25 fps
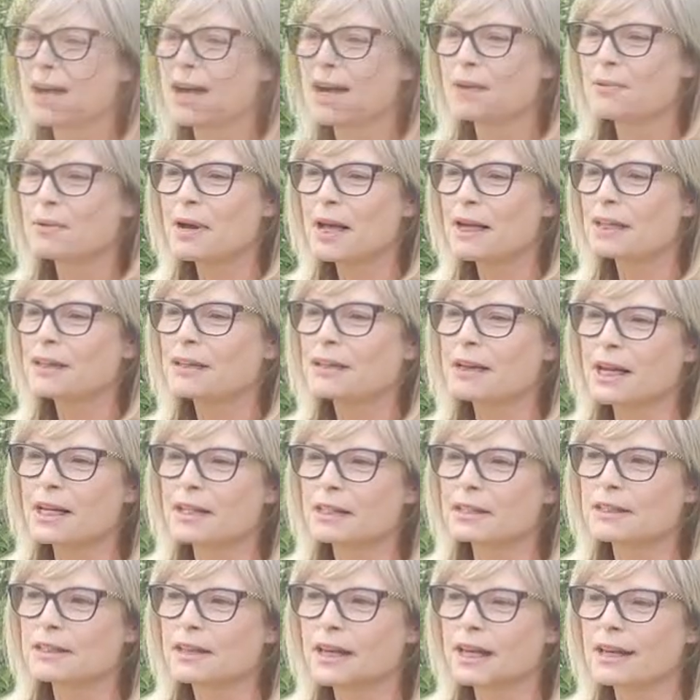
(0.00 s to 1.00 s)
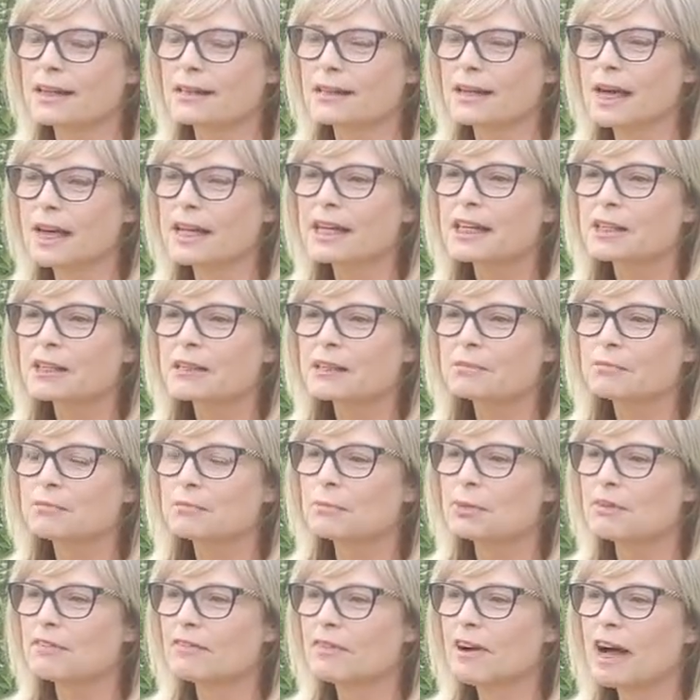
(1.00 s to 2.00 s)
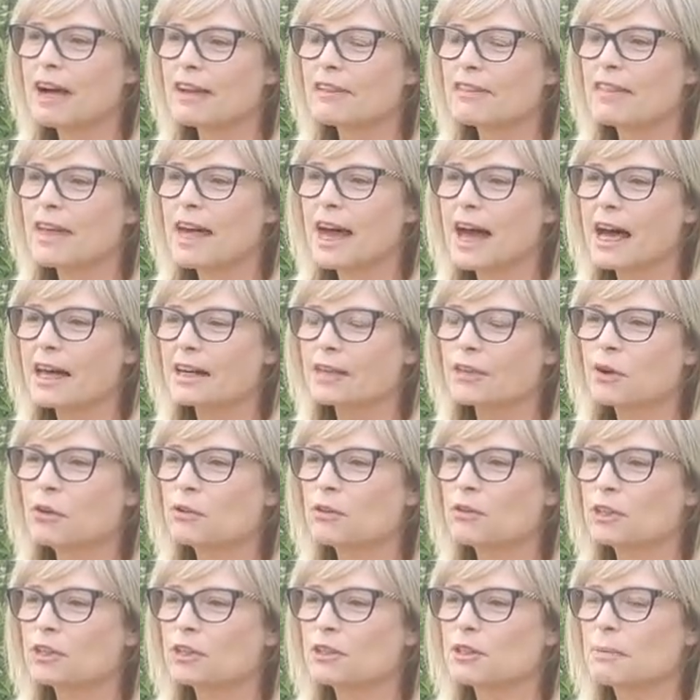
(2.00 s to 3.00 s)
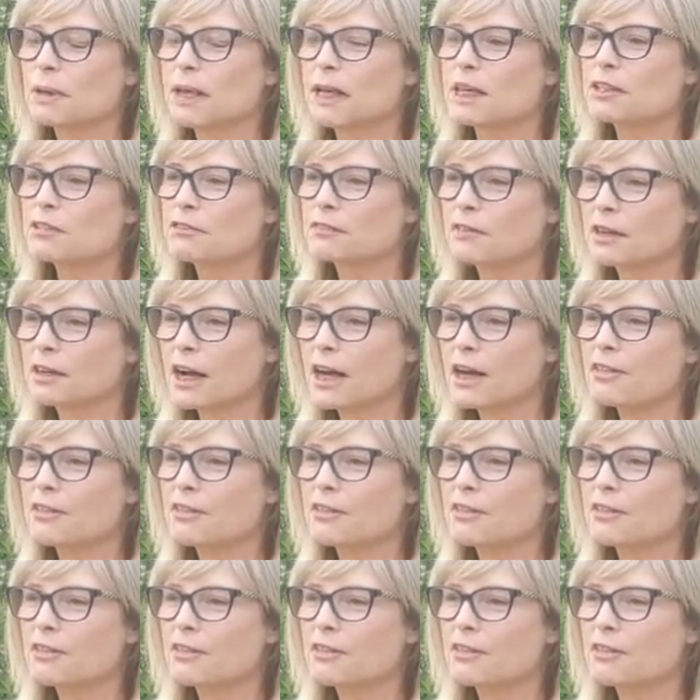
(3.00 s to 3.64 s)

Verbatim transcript: I recognize that I can provide that and hold the space for